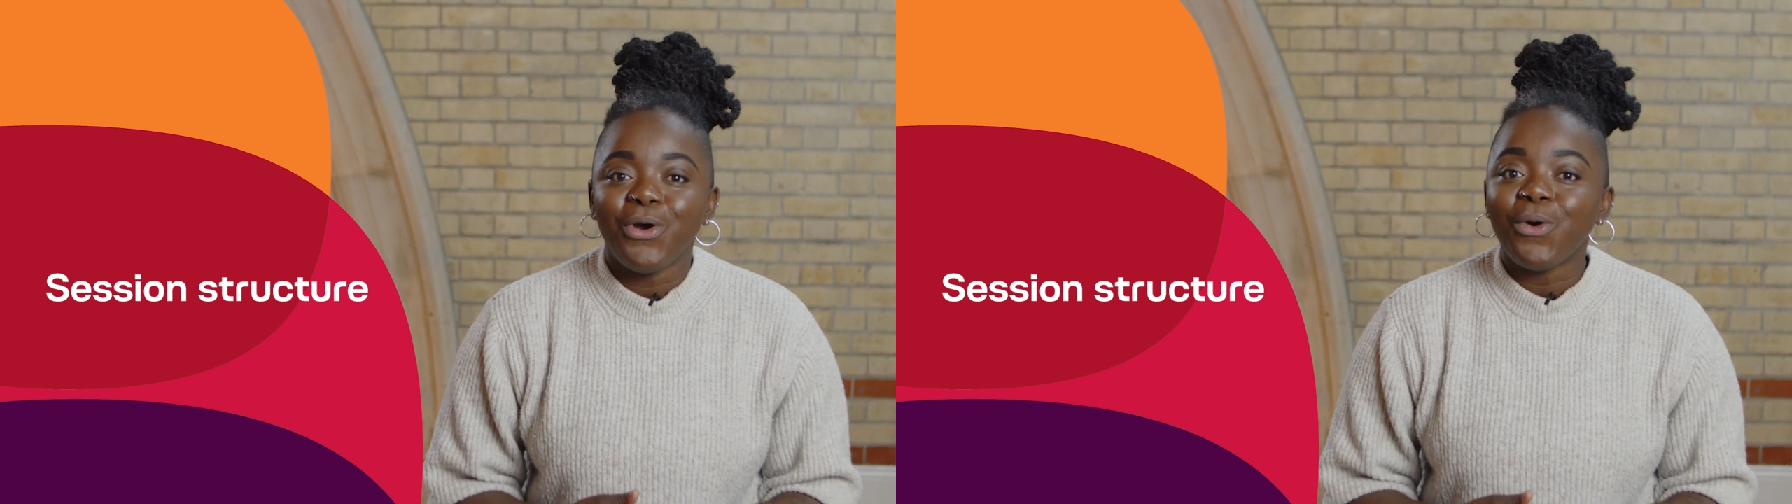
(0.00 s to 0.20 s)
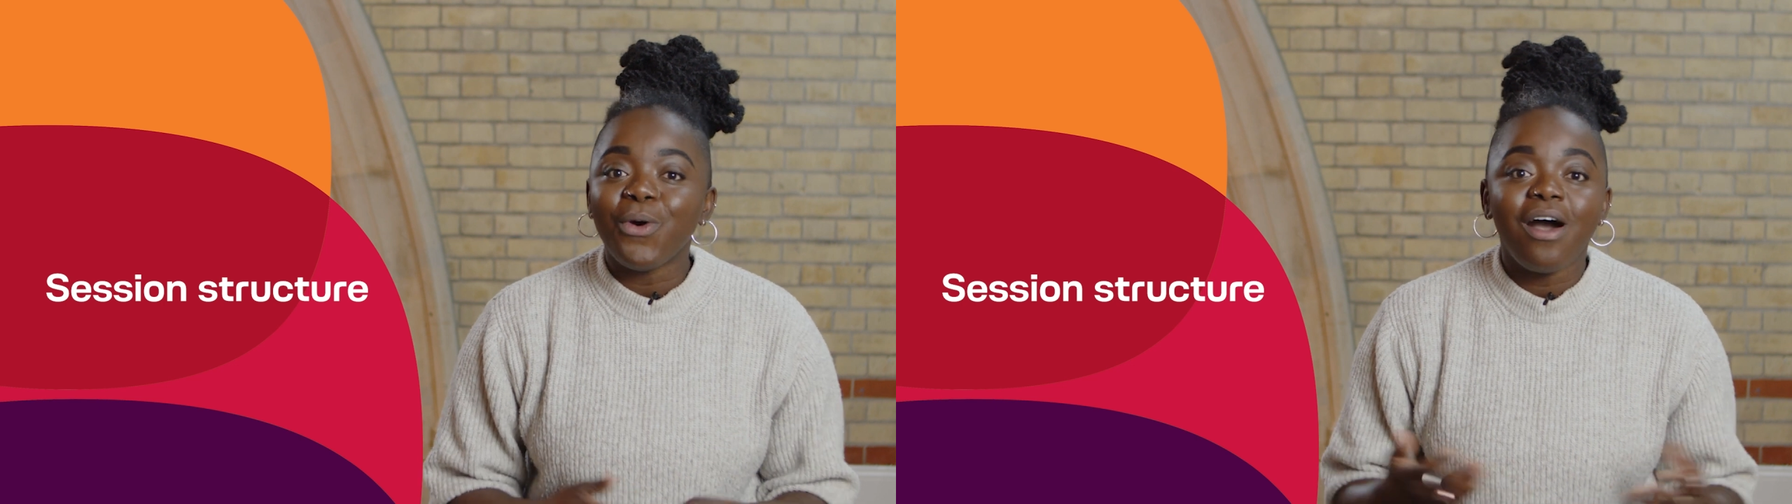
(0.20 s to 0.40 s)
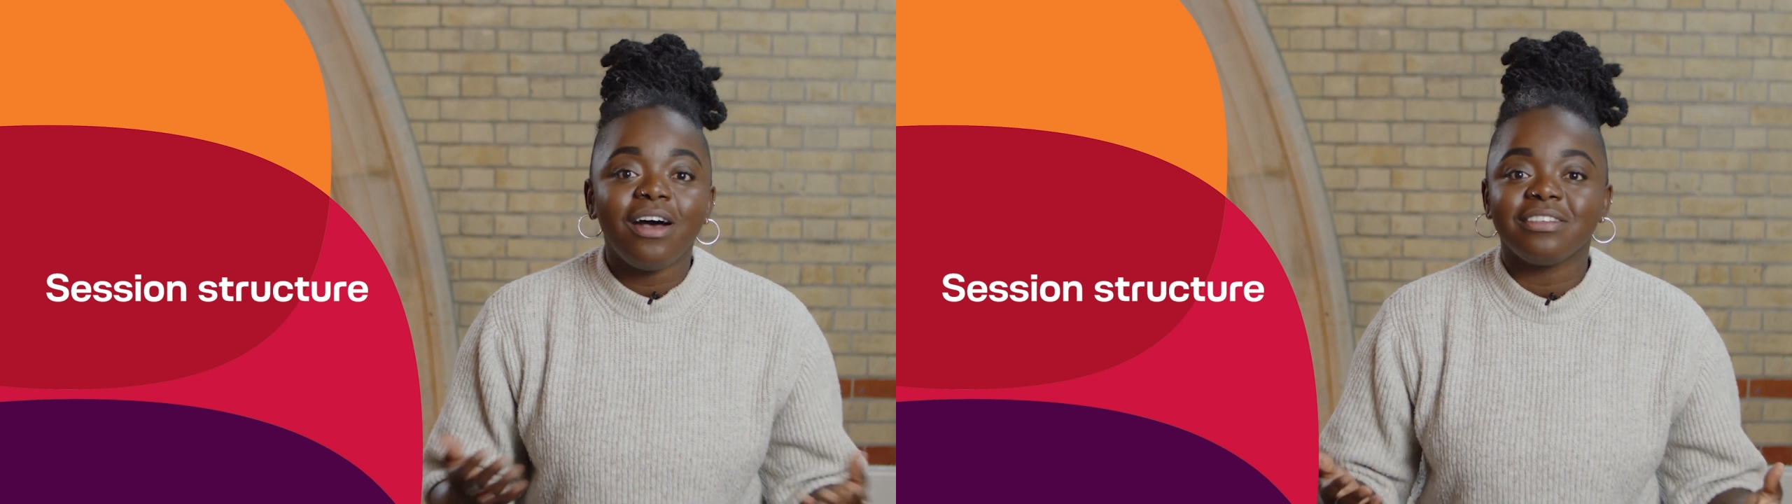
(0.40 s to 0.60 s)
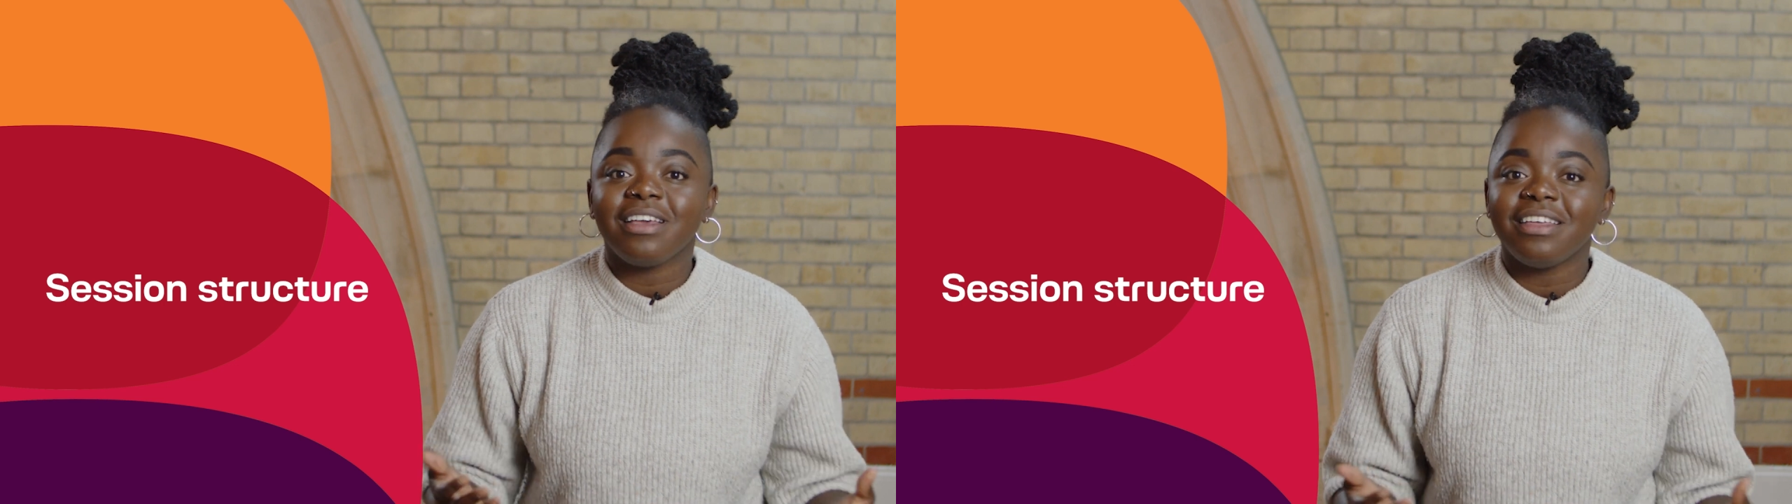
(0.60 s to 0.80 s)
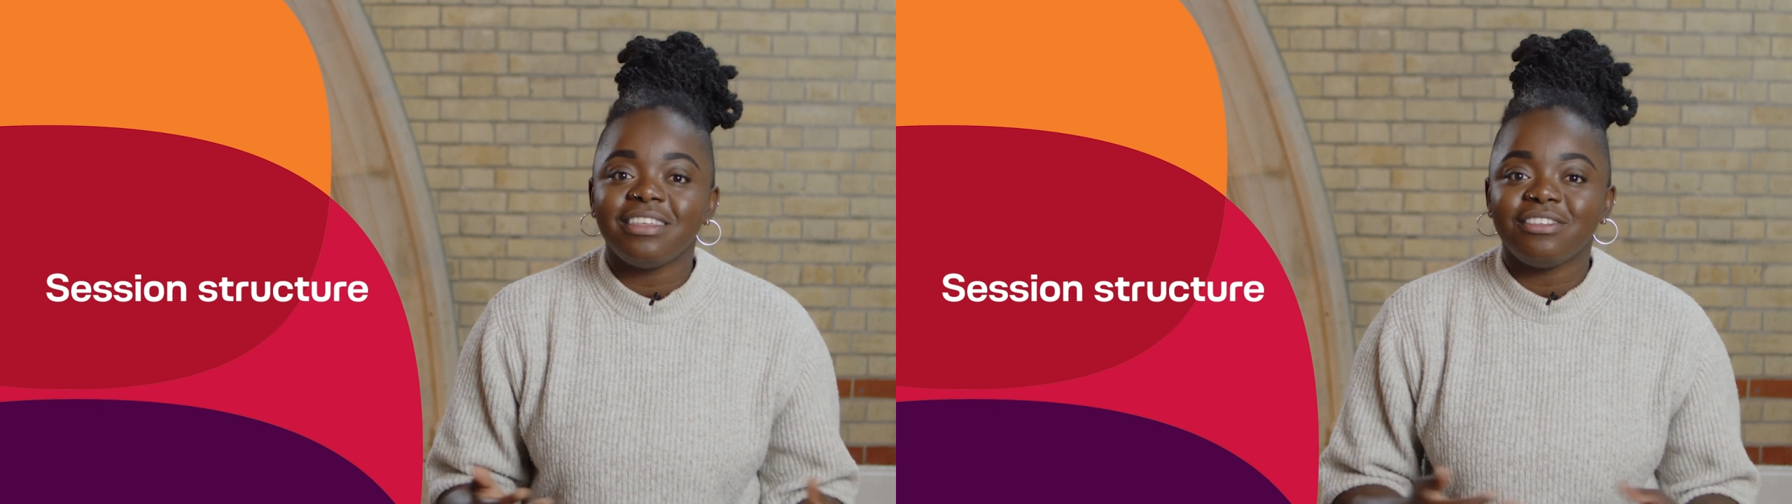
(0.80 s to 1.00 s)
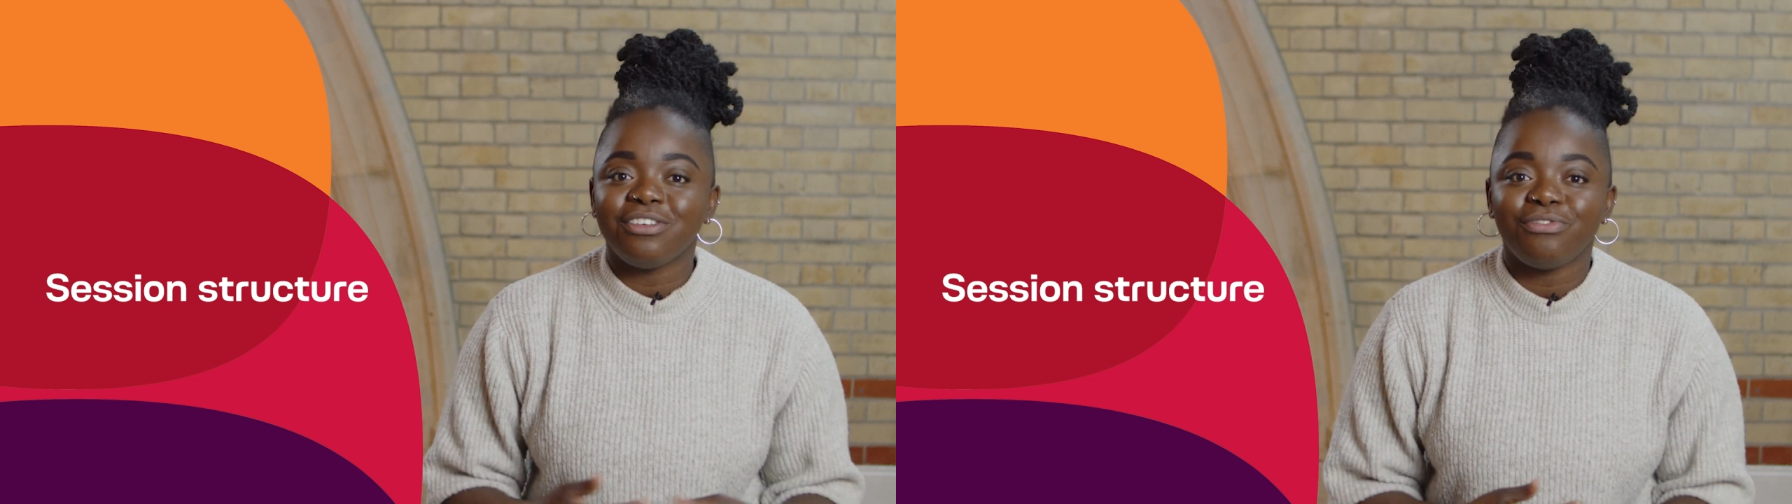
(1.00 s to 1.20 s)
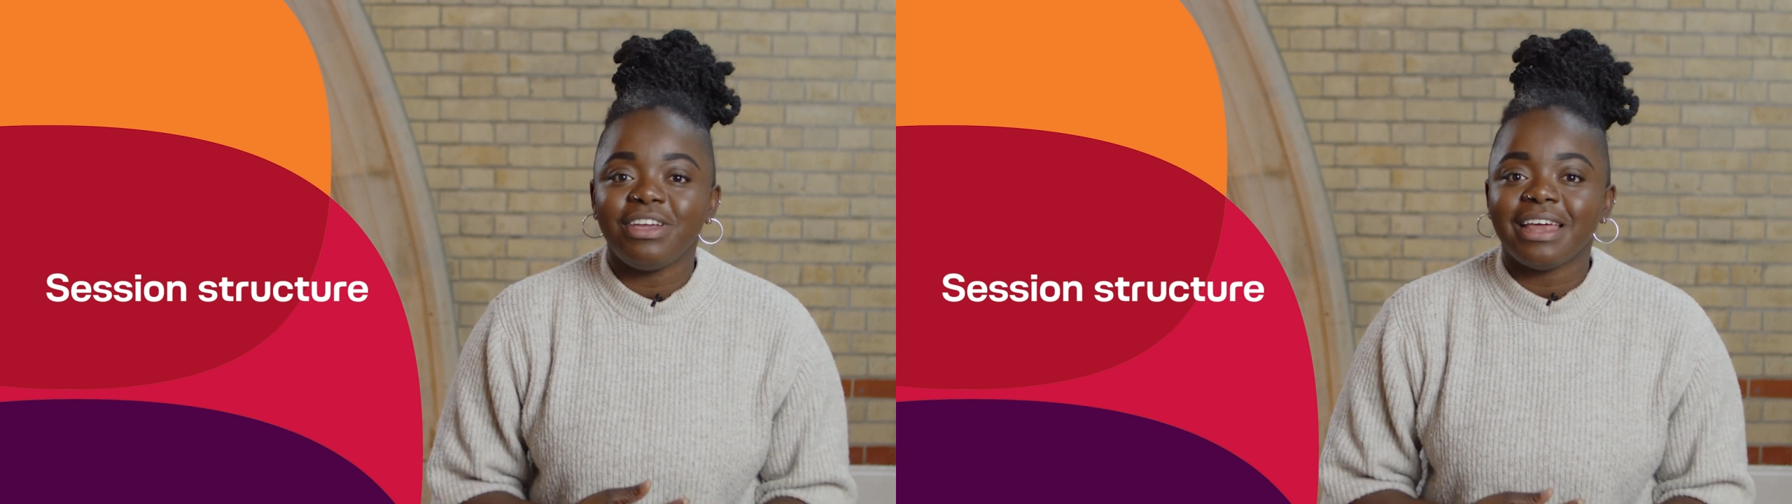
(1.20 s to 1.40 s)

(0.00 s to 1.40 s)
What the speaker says: or ask others to read